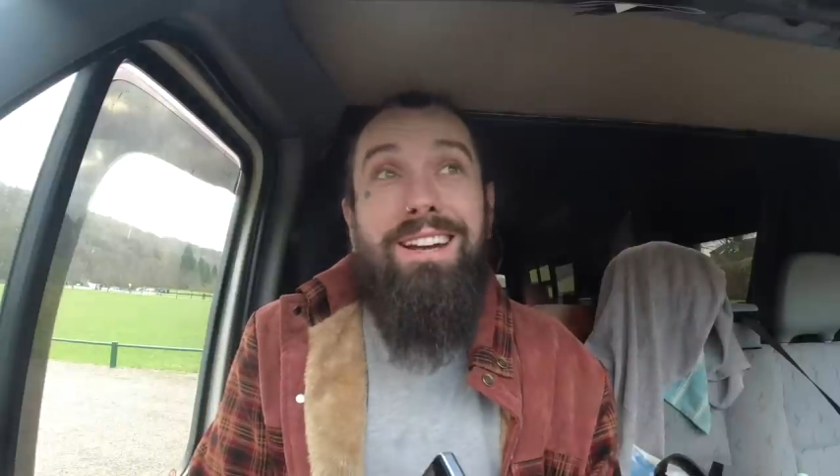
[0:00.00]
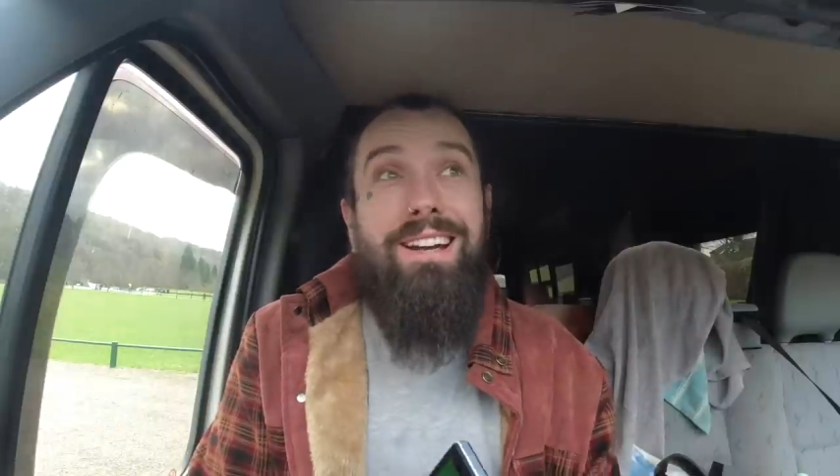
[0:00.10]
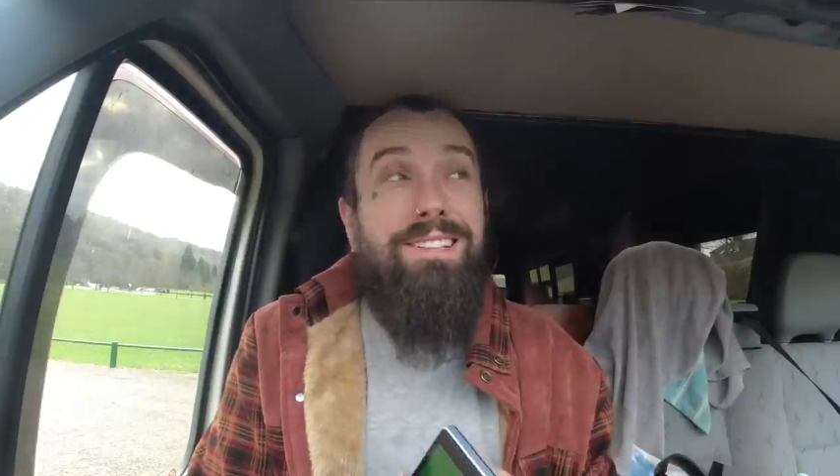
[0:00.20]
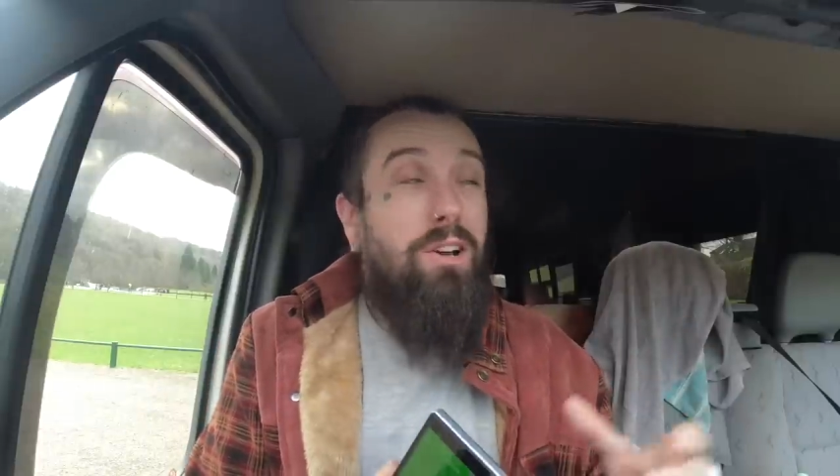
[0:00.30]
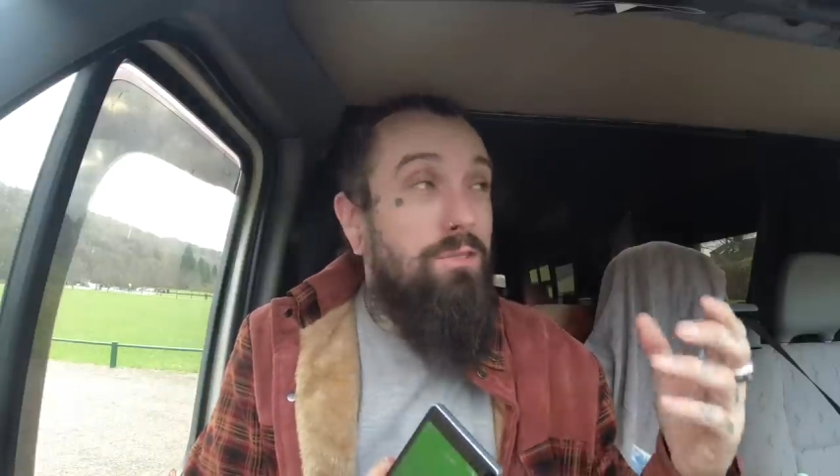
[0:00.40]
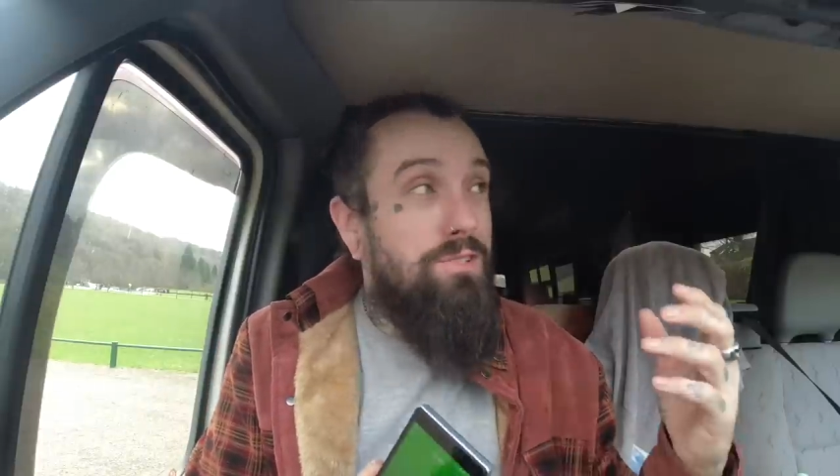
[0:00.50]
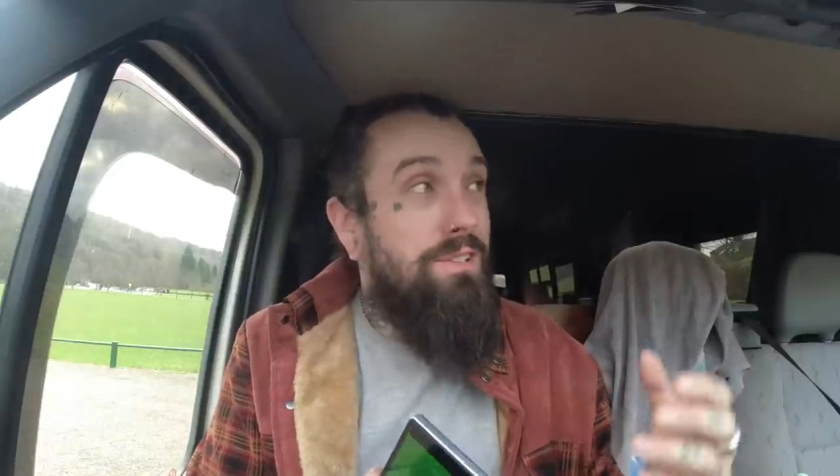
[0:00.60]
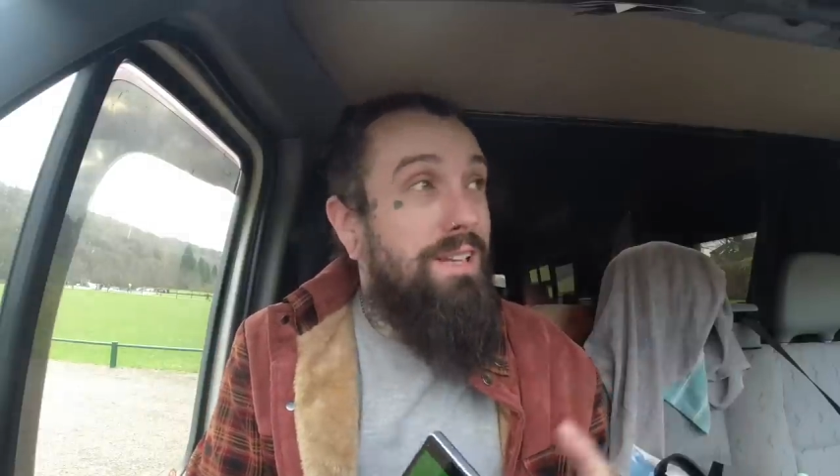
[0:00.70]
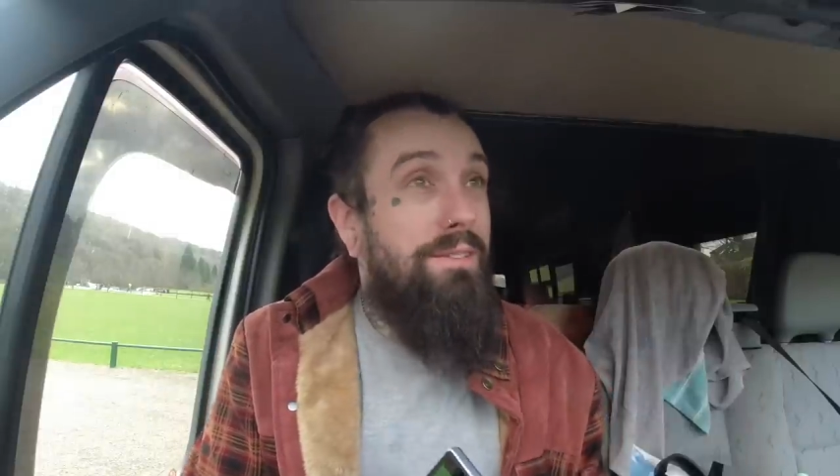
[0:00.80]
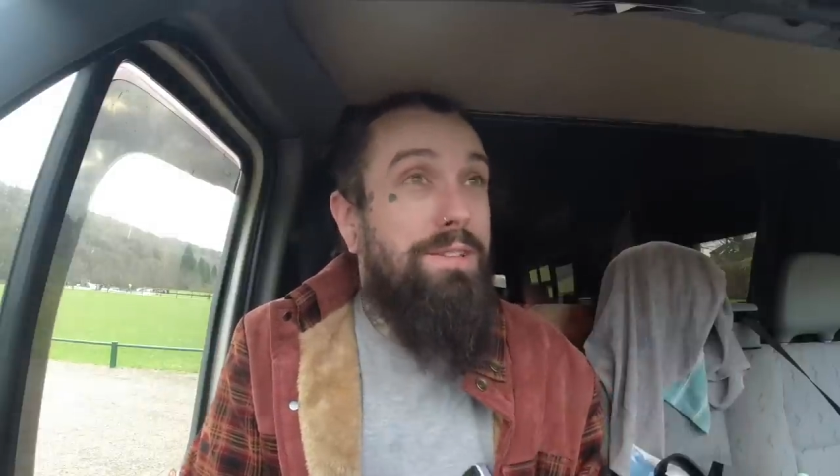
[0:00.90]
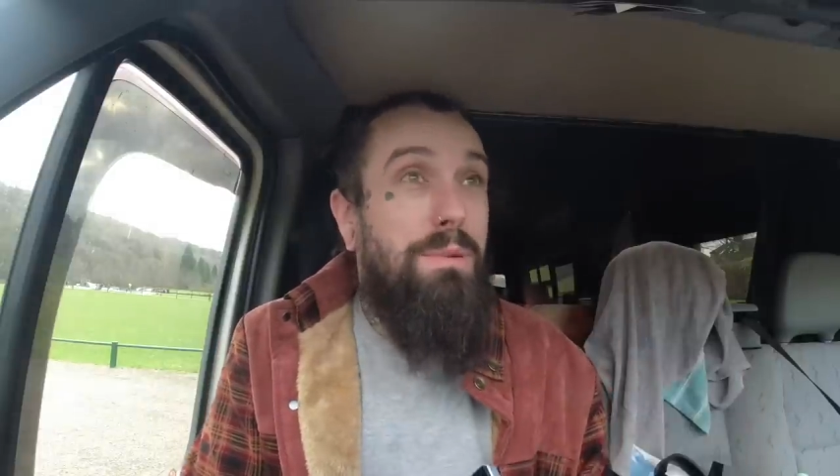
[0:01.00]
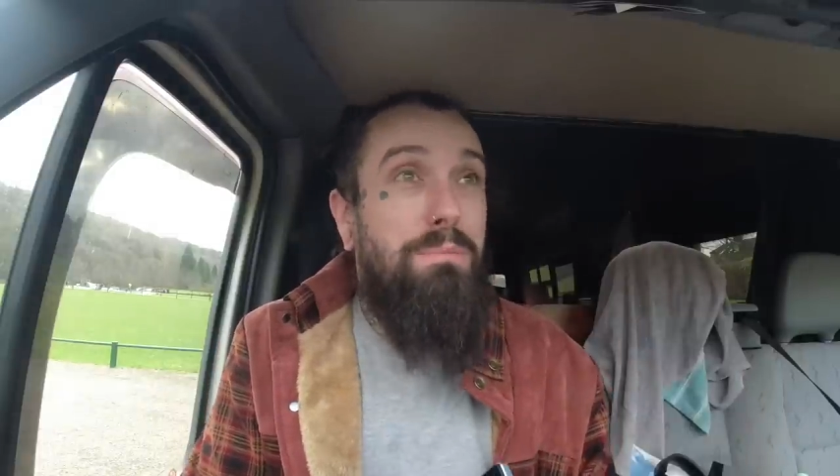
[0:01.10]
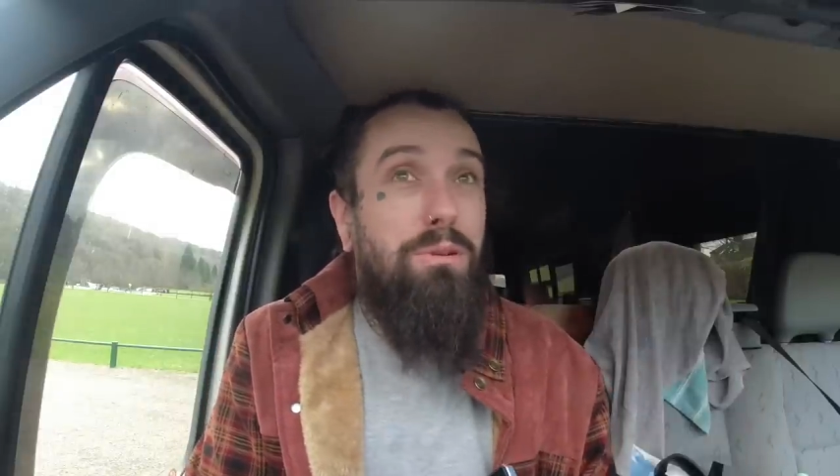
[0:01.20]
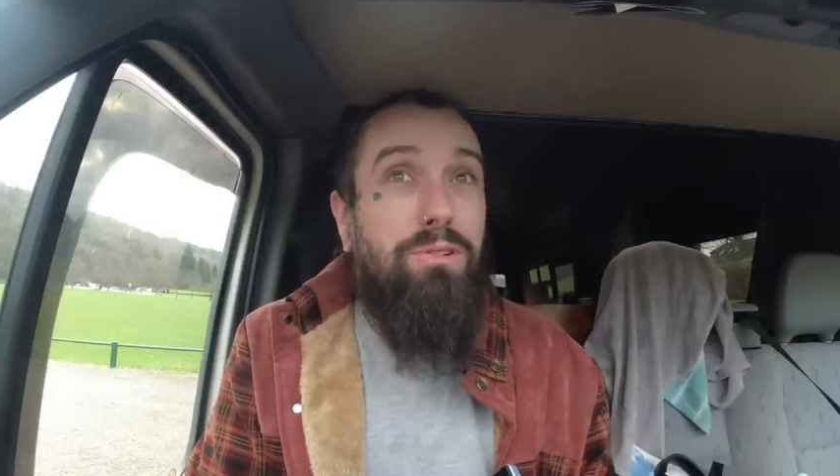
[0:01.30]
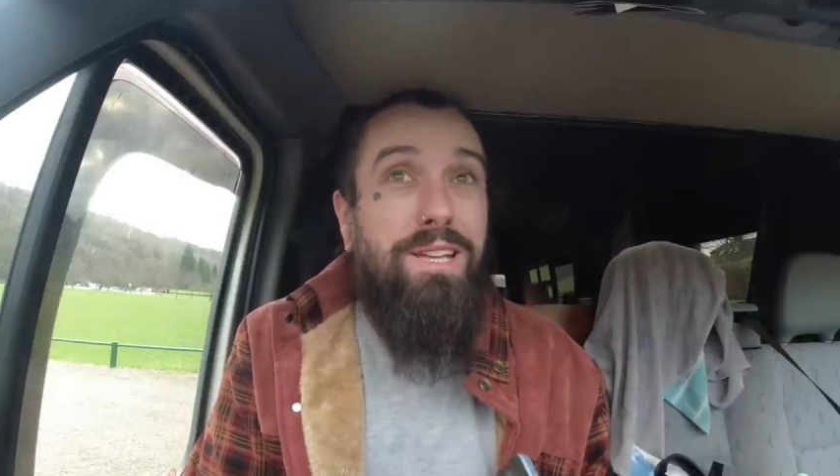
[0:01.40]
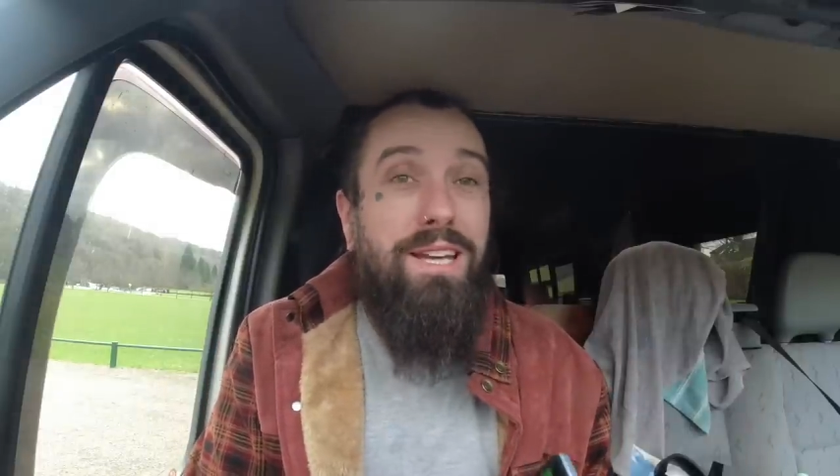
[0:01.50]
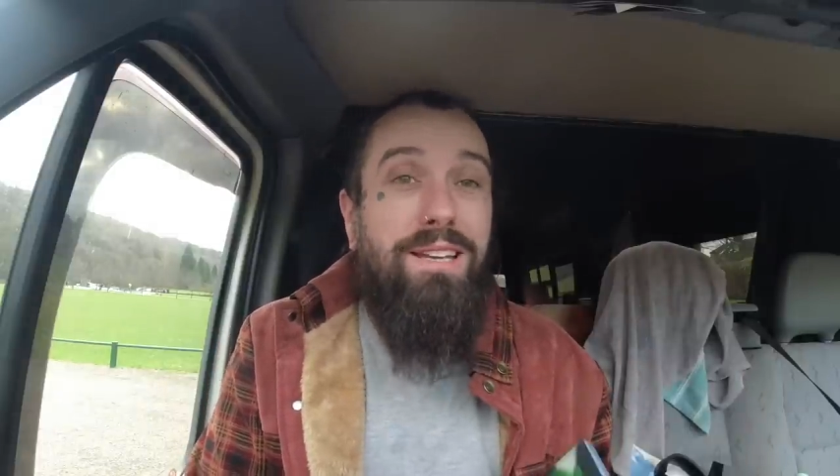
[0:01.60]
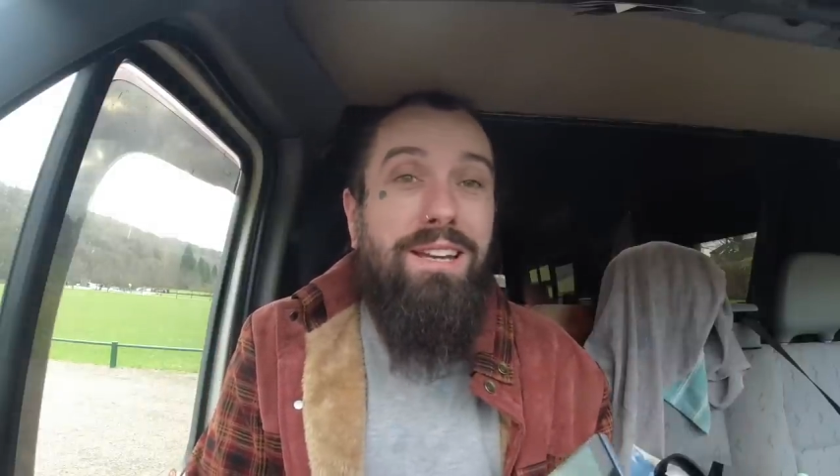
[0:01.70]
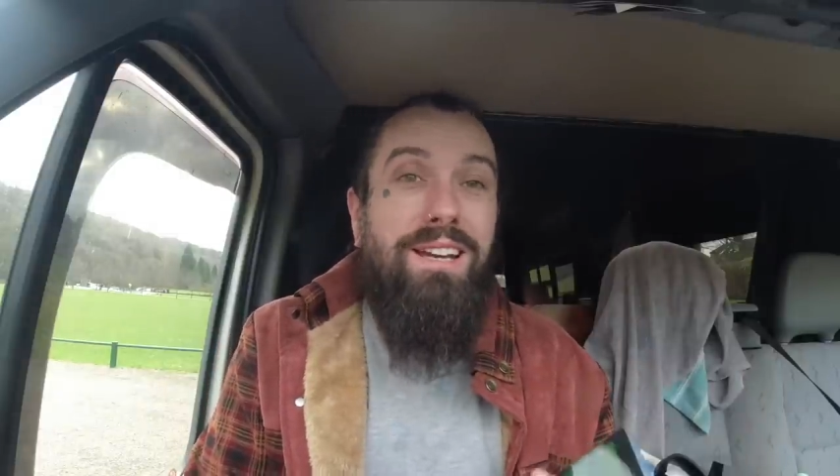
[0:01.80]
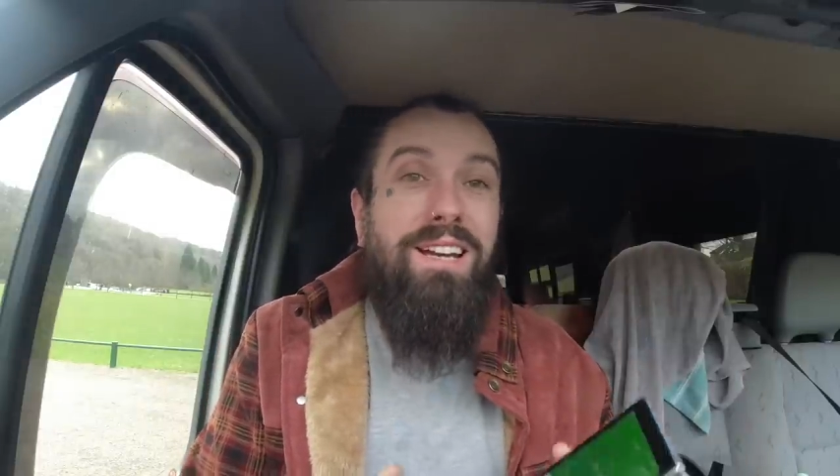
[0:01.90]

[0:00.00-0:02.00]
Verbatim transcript: It's constantly having to be plugged in.